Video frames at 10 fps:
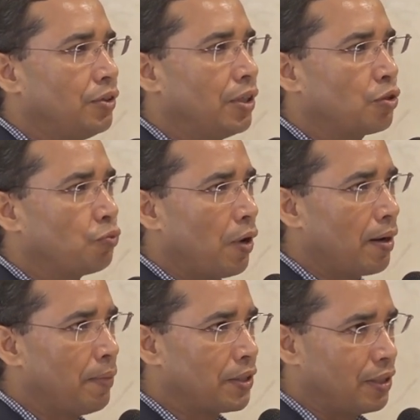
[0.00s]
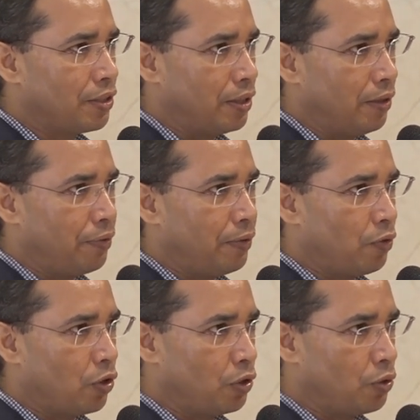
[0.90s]
Just one message if we
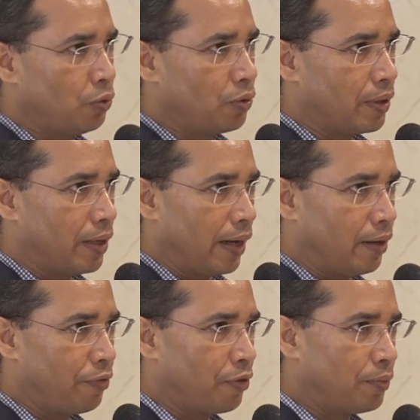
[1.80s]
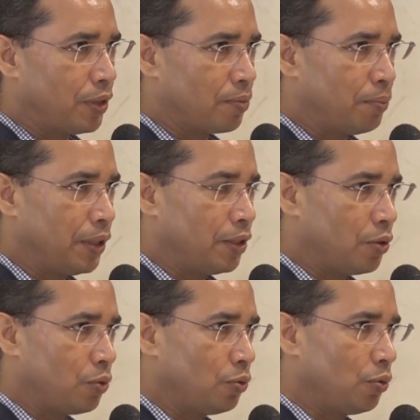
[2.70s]
want to carry from this
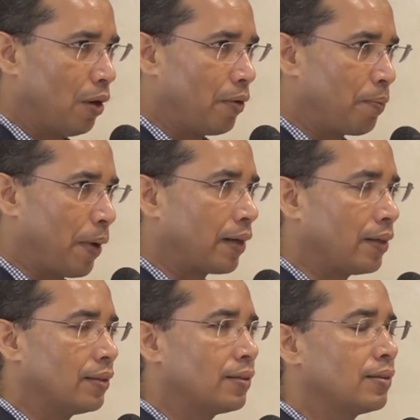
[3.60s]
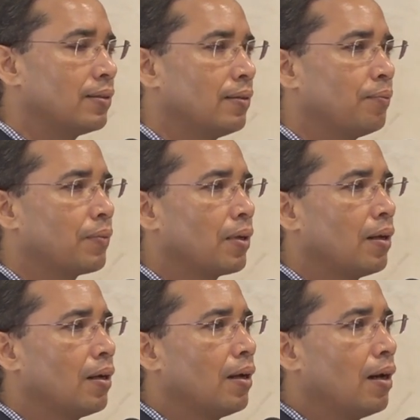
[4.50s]
meet to our practice,
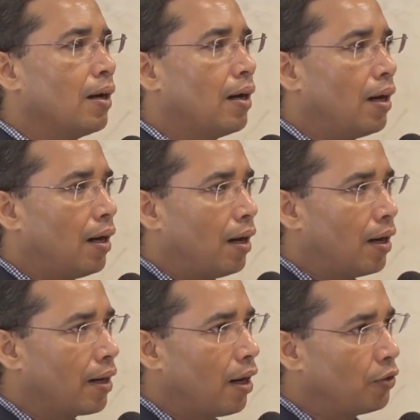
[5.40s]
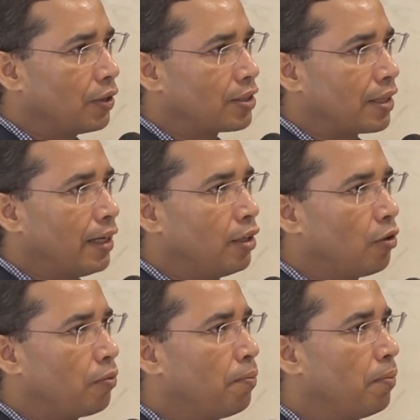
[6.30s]
are on the side
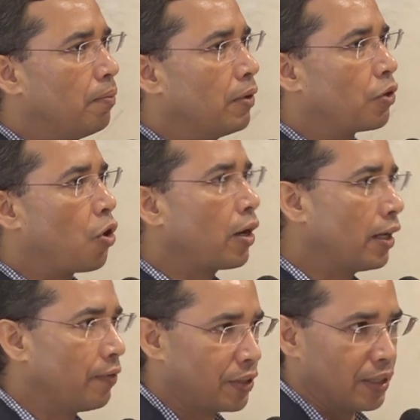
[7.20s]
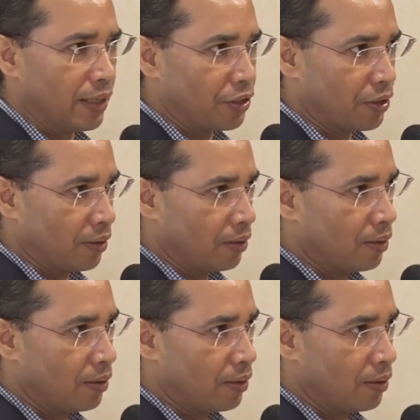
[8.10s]
of wrong investigation.